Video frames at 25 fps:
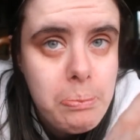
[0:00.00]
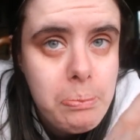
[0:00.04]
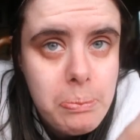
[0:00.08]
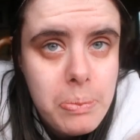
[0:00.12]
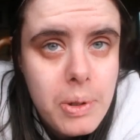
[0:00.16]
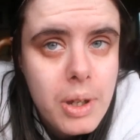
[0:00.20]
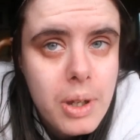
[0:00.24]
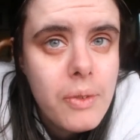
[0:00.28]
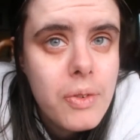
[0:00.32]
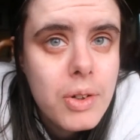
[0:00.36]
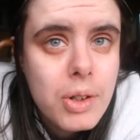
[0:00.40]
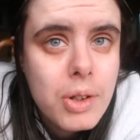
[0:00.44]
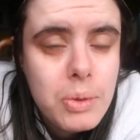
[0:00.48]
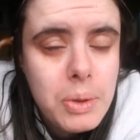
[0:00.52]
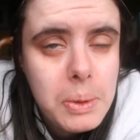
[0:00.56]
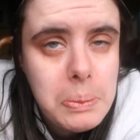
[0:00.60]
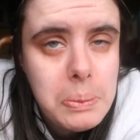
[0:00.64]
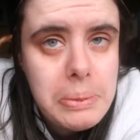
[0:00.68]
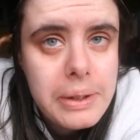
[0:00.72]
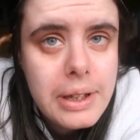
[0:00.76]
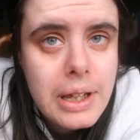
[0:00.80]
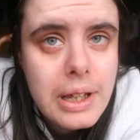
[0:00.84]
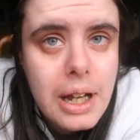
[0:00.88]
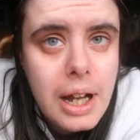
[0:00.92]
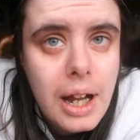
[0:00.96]
Bit of a
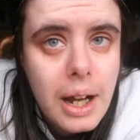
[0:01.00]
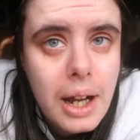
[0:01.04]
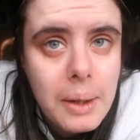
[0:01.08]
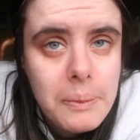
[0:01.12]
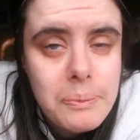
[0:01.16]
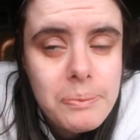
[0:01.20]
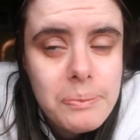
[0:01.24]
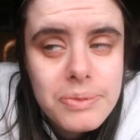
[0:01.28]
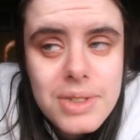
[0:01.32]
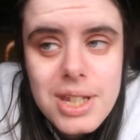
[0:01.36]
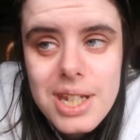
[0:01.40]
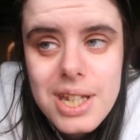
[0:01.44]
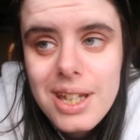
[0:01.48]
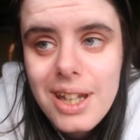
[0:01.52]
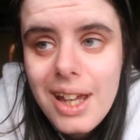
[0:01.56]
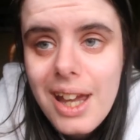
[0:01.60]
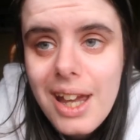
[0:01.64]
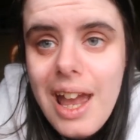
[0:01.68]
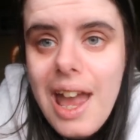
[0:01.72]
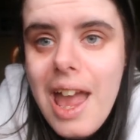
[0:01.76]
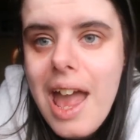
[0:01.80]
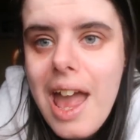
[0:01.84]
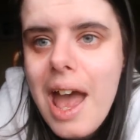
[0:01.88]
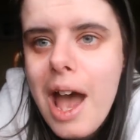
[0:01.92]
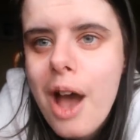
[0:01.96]
creepy cat.
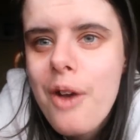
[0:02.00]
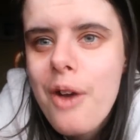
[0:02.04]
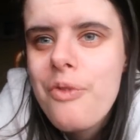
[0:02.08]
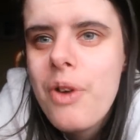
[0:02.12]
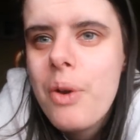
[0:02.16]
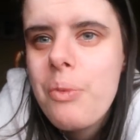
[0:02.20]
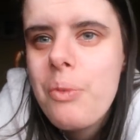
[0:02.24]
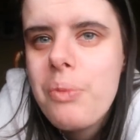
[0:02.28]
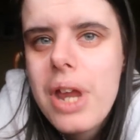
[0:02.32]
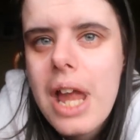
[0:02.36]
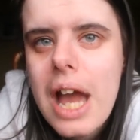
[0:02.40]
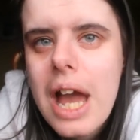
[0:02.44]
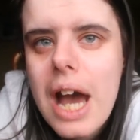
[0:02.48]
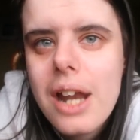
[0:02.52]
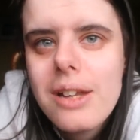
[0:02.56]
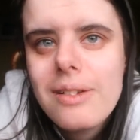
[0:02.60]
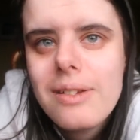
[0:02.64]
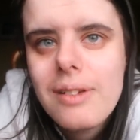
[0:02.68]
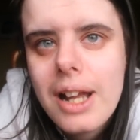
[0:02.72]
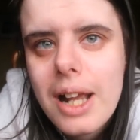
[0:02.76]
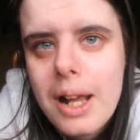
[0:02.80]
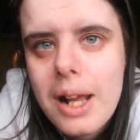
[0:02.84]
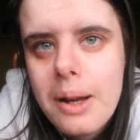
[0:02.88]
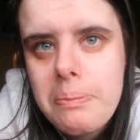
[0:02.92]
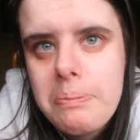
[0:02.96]
And then we had
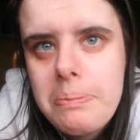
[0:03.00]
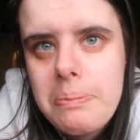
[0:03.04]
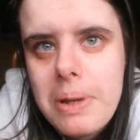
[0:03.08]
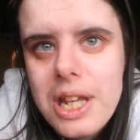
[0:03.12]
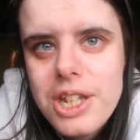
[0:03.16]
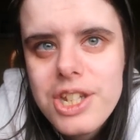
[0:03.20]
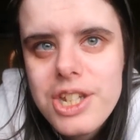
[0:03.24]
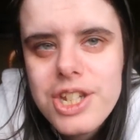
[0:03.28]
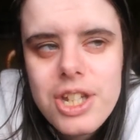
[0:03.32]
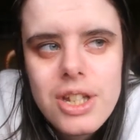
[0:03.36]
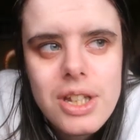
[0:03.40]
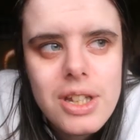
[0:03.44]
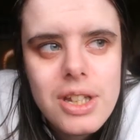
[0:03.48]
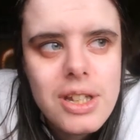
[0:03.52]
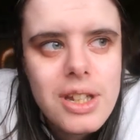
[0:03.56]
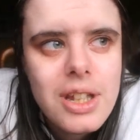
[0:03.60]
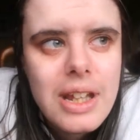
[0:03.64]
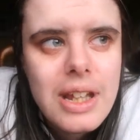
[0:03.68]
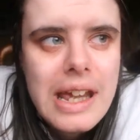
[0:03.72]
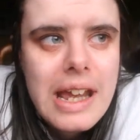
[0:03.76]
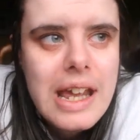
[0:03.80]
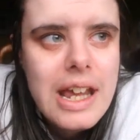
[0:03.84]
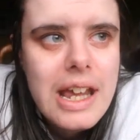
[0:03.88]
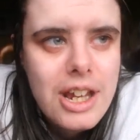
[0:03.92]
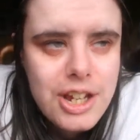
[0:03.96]
like a
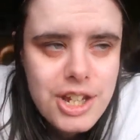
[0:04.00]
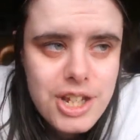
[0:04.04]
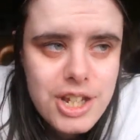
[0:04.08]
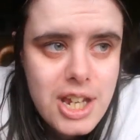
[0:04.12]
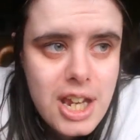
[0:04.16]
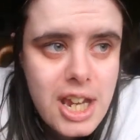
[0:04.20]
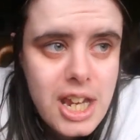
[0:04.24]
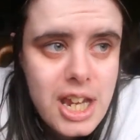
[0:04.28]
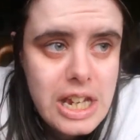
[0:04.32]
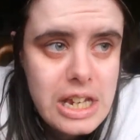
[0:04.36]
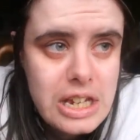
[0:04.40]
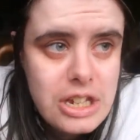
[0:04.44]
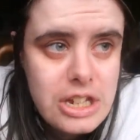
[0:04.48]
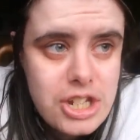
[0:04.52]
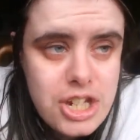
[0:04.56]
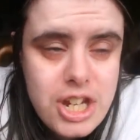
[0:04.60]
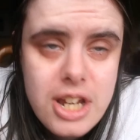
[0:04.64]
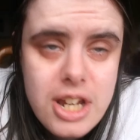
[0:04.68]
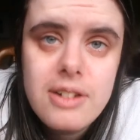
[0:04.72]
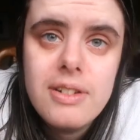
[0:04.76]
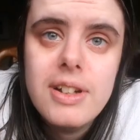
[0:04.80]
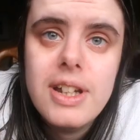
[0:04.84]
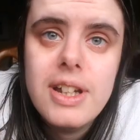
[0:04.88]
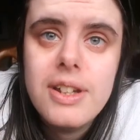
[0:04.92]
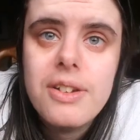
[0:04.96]
pigeon sitting,
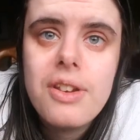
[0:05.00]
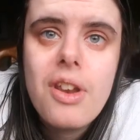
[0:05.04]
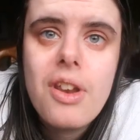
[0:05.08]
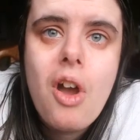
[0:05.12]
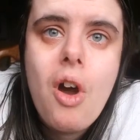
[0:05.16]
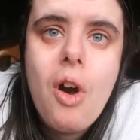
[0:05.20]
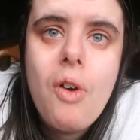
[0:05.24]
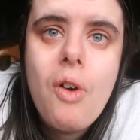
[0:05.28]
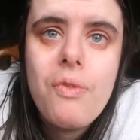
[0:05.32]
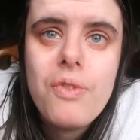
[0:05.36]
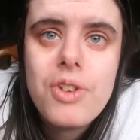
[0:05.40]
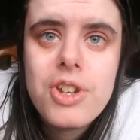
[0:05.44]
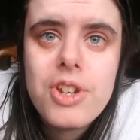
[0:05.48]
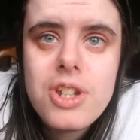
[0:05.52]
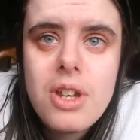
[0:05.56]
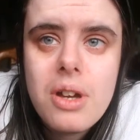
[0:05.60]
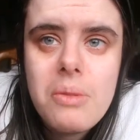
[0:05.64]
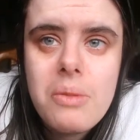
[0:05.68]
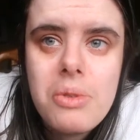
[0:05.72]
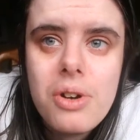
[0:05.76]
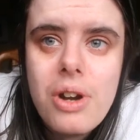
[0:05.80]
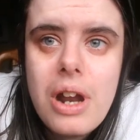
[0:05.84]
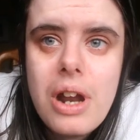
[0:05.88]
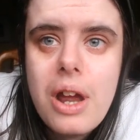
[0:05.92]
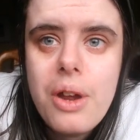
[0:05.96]
chilling on the
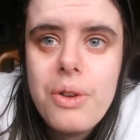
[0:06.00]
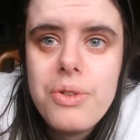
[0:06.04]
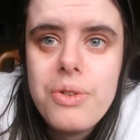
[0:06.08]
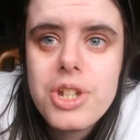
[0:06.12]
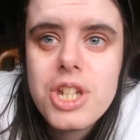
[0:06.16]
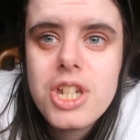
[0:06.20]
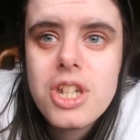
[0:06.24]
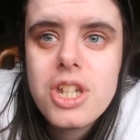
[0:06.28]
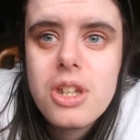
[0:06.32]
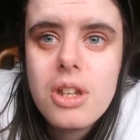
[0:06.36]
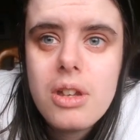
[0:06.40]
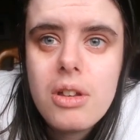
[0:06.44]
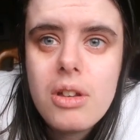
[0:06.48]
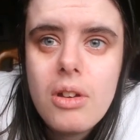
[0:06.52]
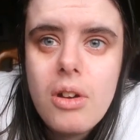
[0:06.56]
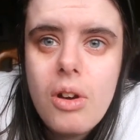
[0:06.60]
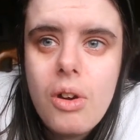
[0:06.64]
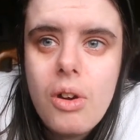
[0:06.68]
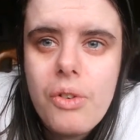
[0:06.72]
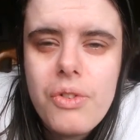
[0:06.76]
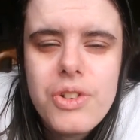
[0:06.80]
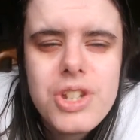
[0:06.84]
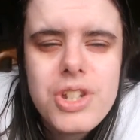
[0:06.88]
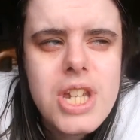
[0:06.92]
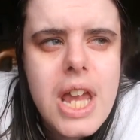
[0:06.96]
summer house,
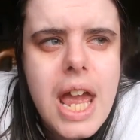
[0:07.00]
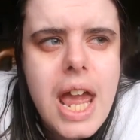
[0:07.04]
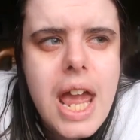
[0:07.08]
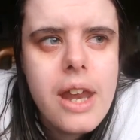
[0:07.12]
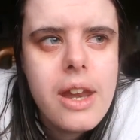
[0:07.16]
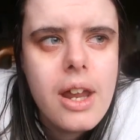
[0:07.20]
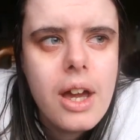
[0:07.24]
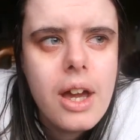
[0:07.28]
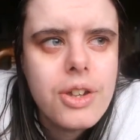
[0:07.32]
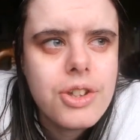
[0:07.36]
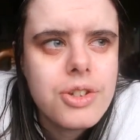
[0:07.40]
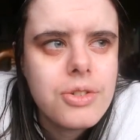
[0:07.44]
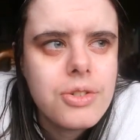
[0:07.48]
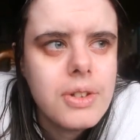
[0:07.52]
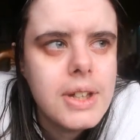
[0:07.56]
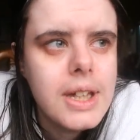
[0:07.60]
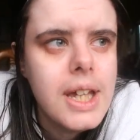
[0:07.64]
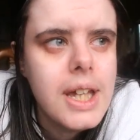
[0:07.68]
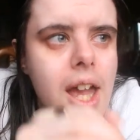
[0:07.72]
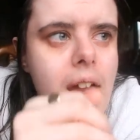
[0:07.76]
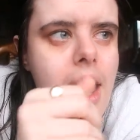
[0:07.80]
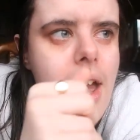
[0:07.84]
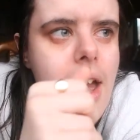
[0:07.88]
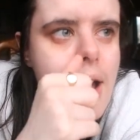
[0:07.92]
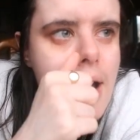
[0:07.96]
or the shed
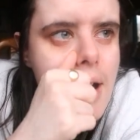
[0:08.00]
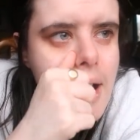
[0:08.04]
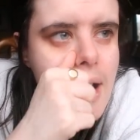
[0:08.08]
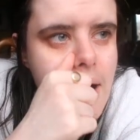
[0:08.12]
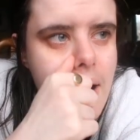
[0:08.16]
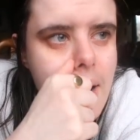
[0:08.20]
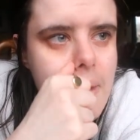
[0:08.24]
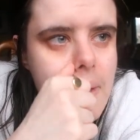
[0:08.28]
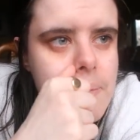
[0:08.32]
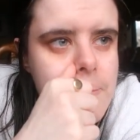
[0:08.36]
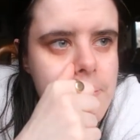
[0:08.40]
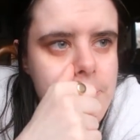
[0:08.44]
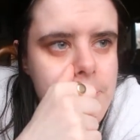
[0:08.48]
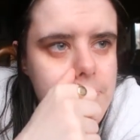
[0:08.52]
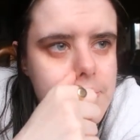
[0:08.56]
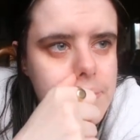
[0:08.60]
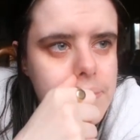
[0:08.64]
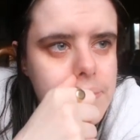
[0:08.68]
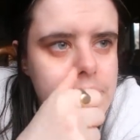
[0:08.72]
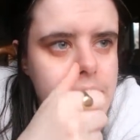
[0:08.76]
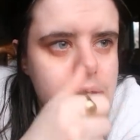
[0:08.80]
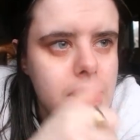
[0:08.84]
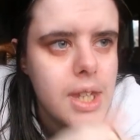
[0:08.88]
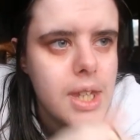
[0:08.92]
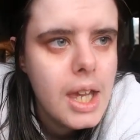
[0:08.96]
actually. And
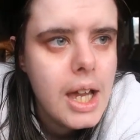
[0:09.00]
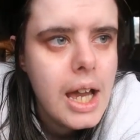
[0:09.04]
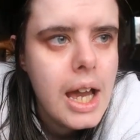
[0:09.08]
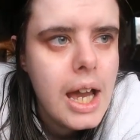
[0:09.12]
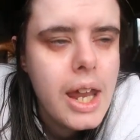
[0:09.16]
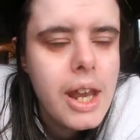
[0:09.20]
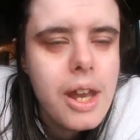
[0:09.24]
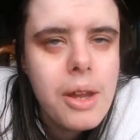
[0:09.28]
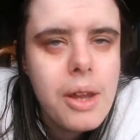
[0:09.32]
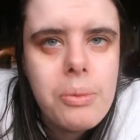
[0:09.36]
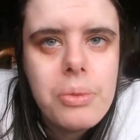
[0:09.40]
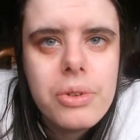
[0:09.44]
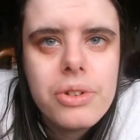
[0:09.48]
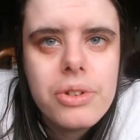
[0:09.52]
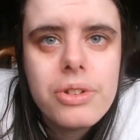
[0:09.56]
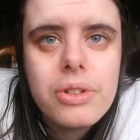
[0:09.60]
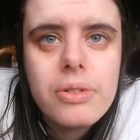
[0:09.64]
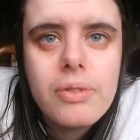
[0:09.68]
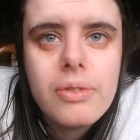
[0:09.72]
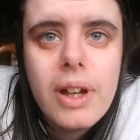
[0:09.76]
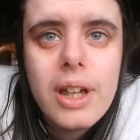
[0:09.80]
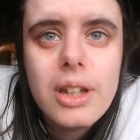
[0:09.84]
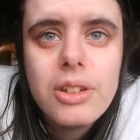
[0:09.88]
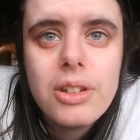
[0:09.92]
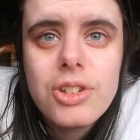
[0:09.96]
it
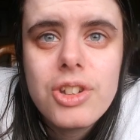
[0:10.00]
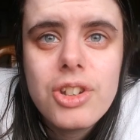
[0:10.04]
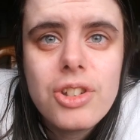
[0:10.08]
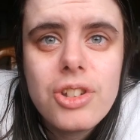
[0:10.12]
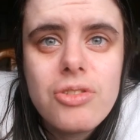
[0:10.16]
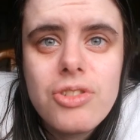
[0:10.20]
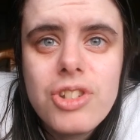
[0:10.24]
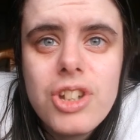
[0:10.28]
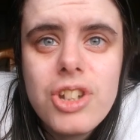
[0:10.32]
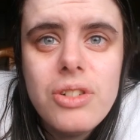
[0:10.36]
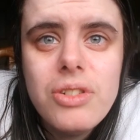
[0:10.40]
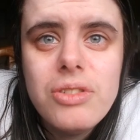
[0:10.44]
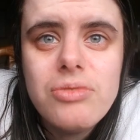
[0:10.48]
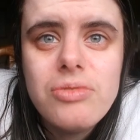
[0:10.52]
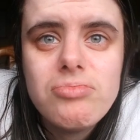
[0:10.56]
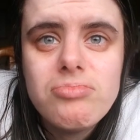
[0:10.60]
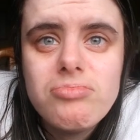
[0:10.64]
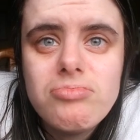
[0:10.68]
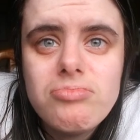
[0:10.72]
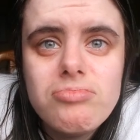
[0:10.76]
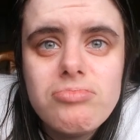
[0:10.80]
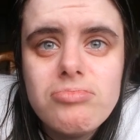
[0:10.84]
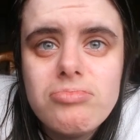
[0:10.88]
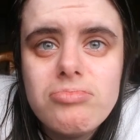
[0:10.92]
was like just chilling.